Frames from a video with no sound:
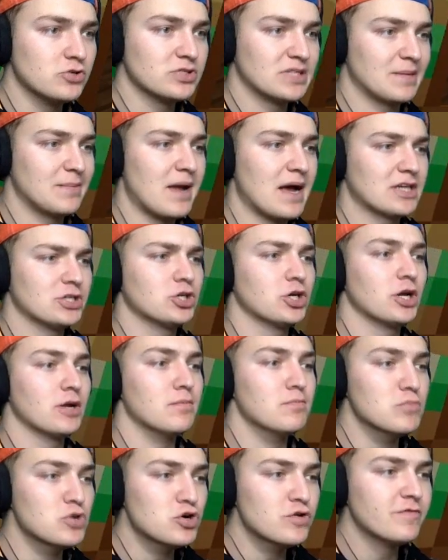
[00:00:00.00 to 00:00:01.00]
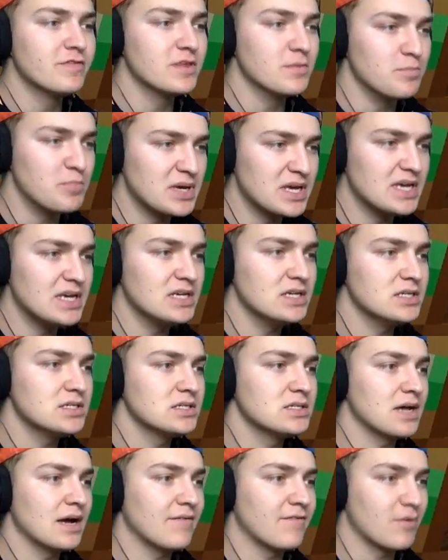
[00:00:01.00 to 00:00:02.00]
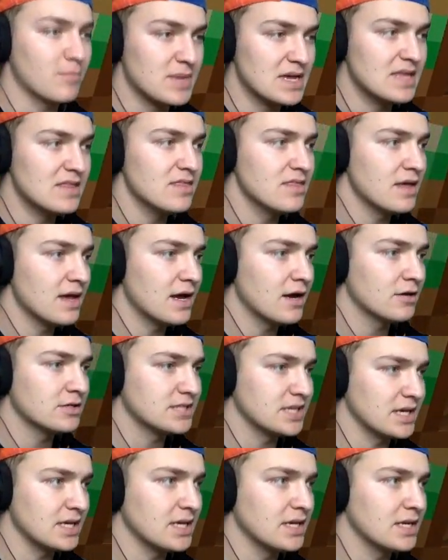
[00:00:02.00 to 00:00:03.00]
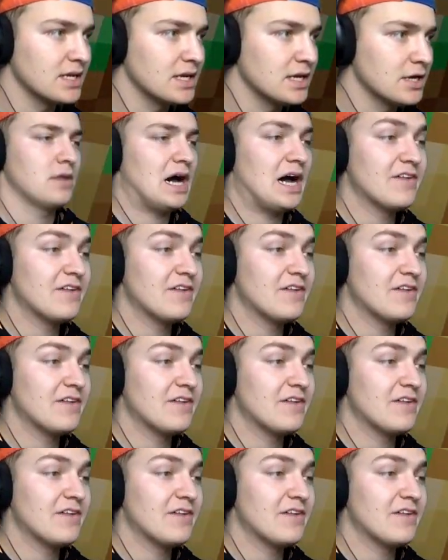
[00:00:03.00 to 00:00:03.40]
is I'm actually going to move the bees from in there to in here.